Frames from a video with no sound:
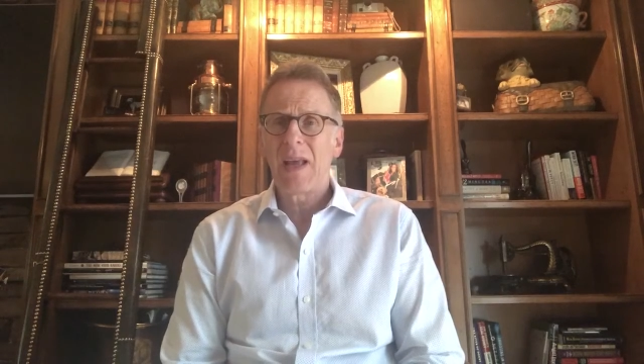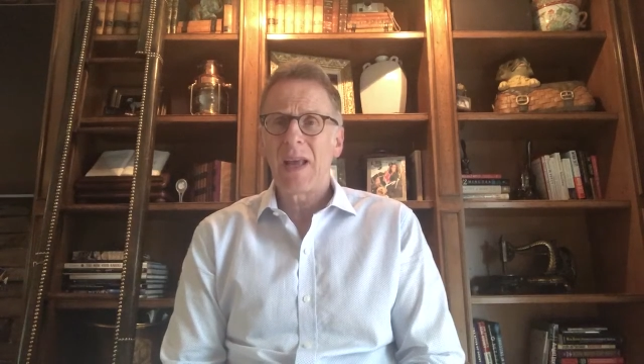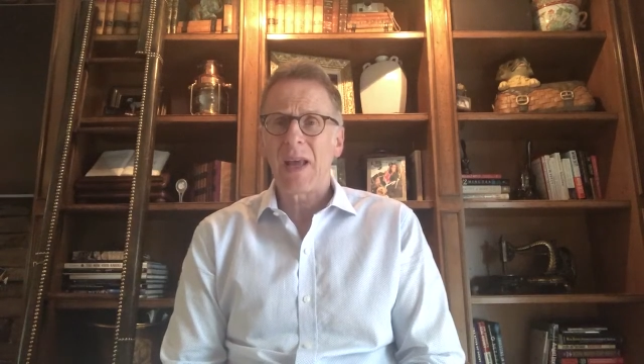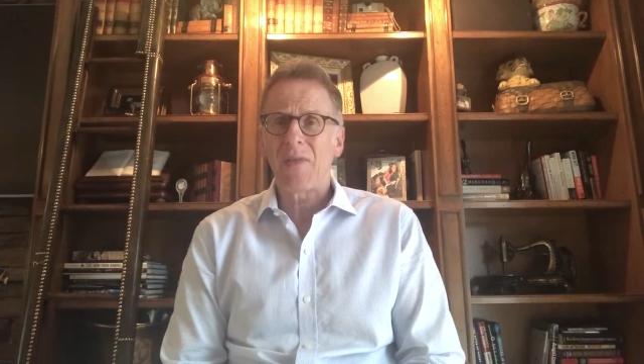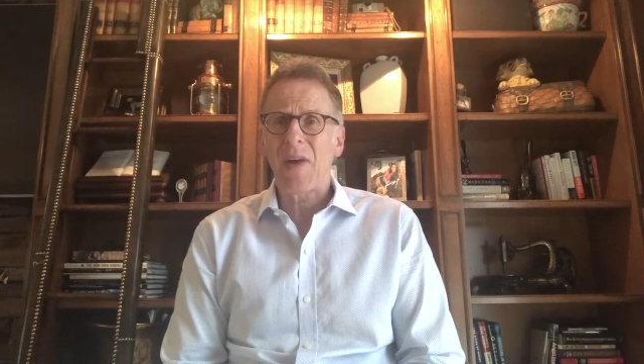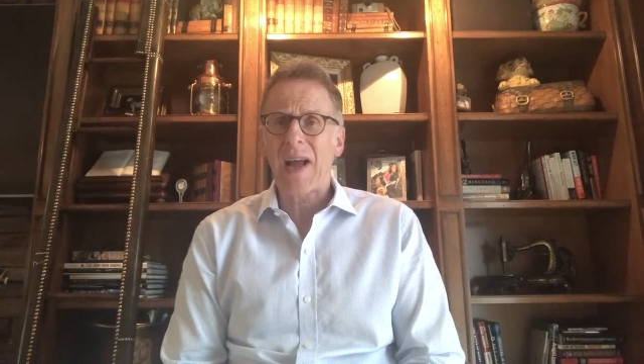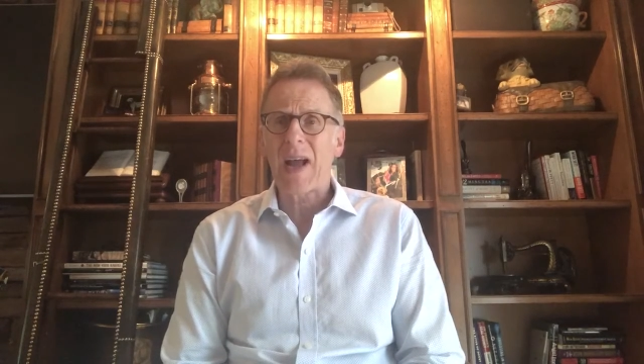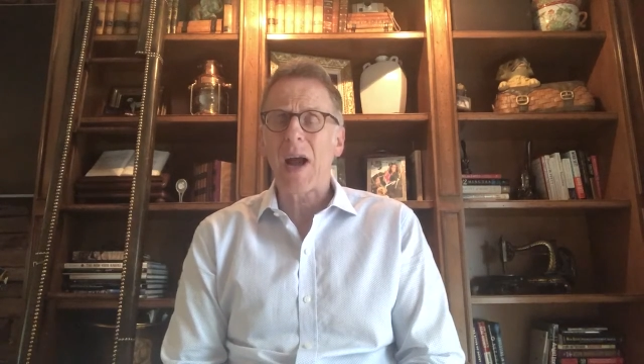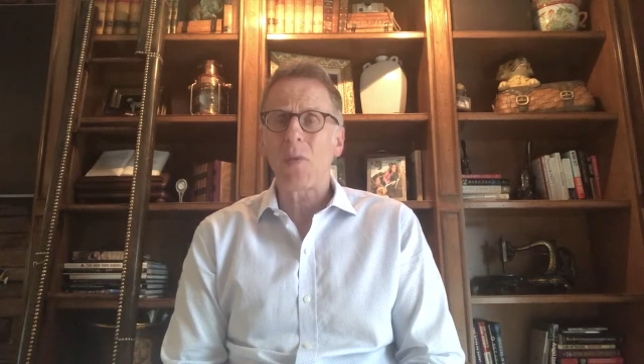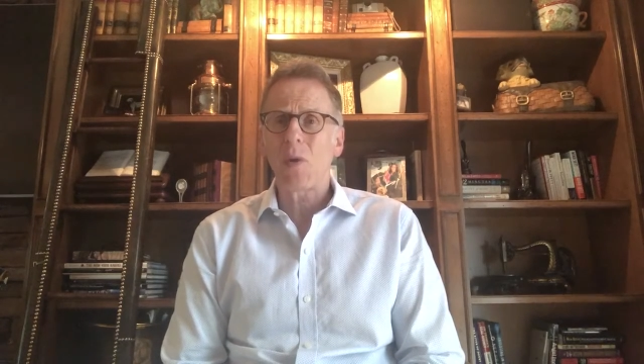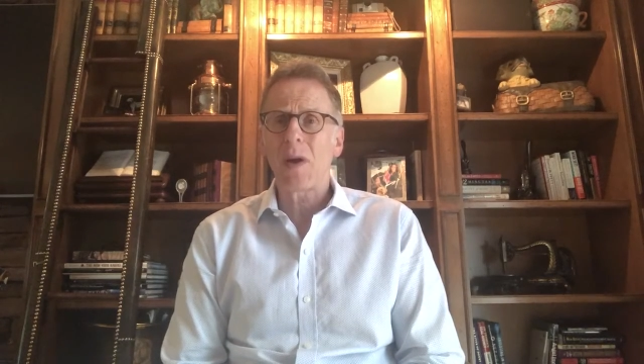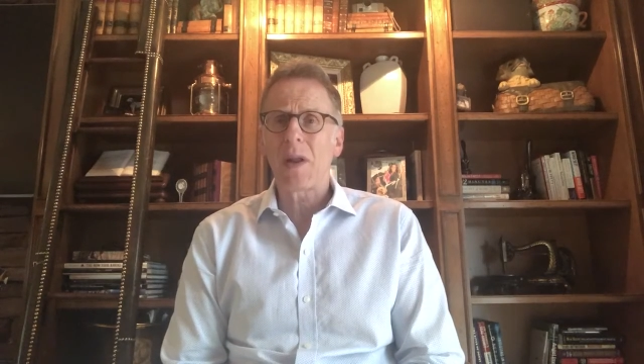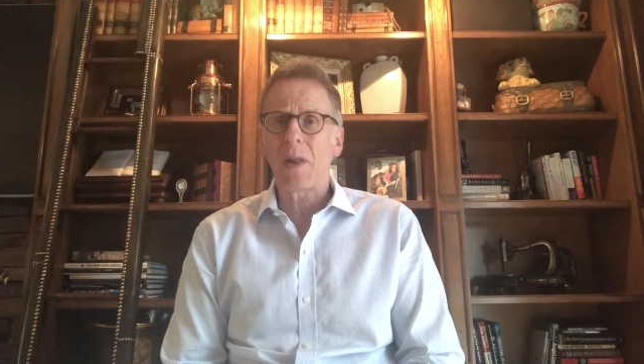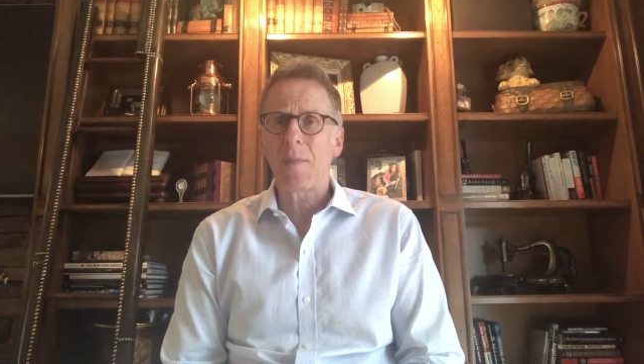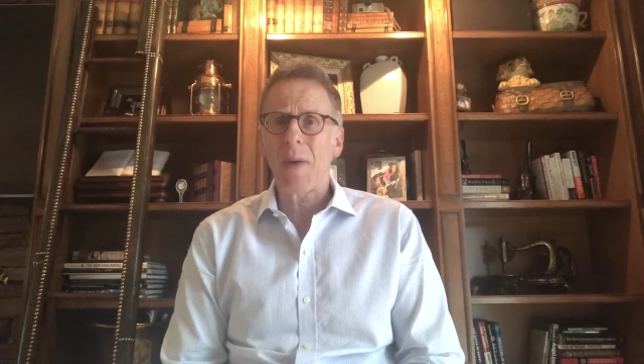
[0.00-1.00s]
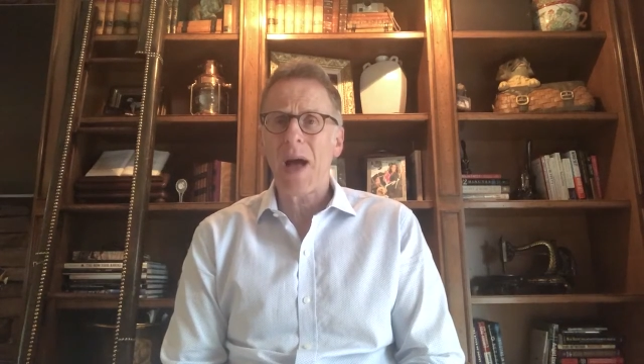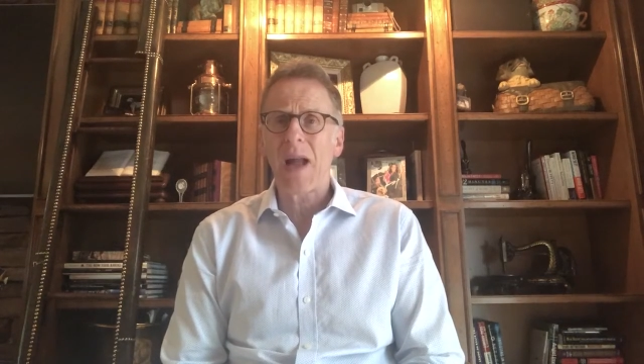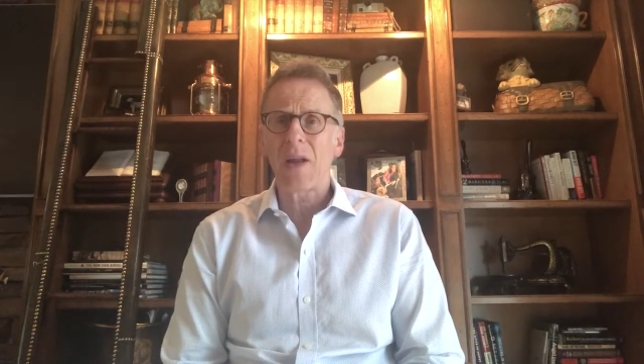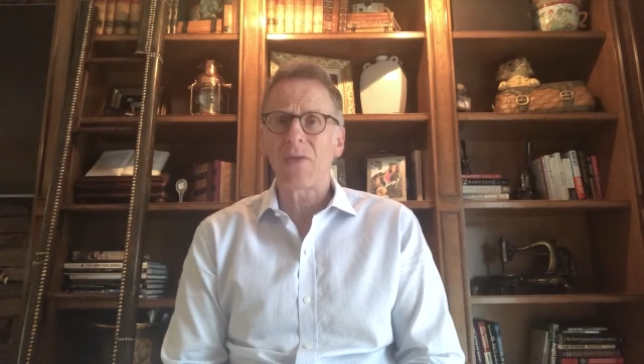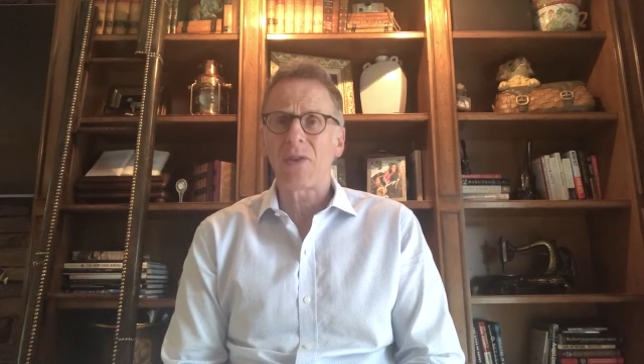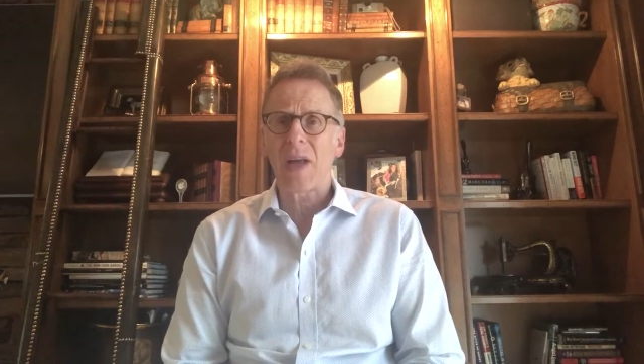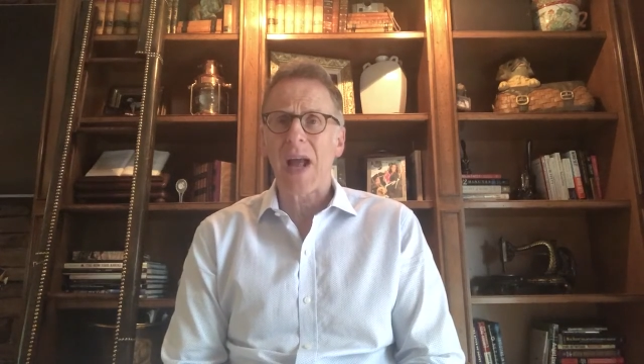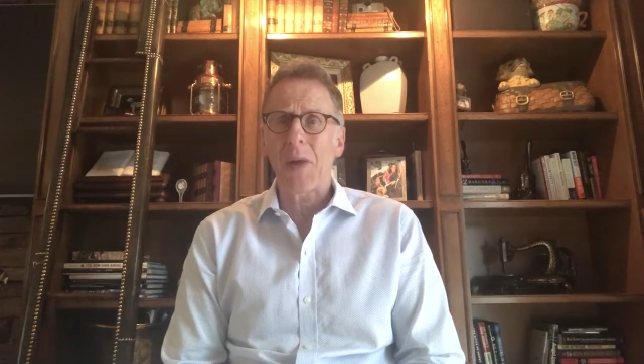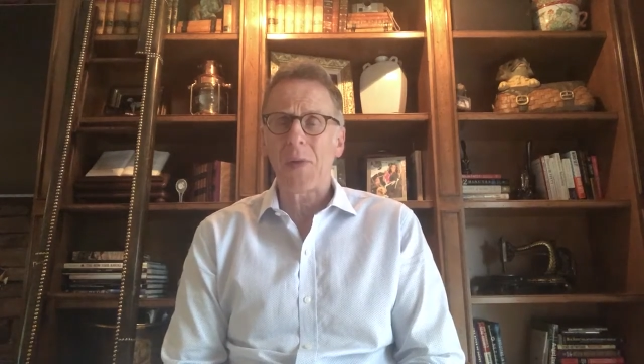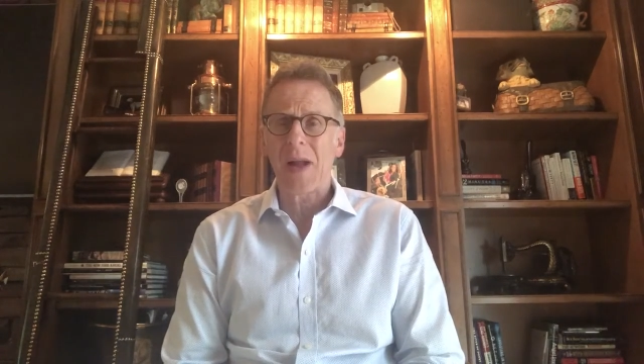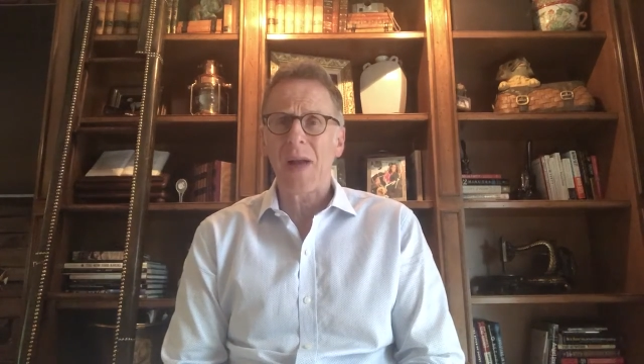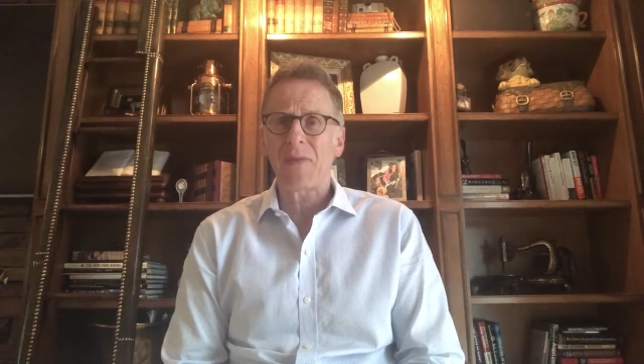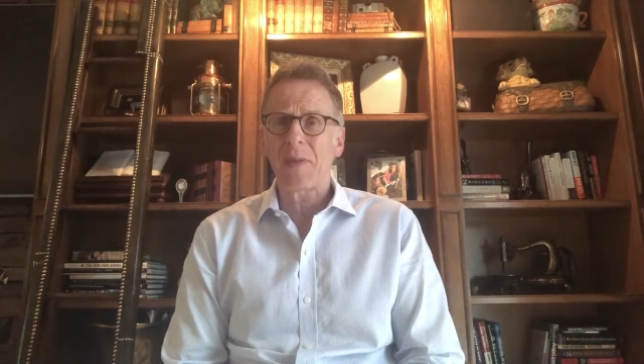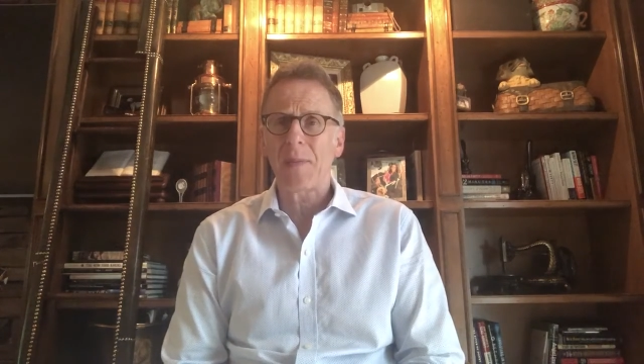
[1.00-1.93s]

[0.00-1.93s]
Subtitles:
if I got rid of the policy, I would have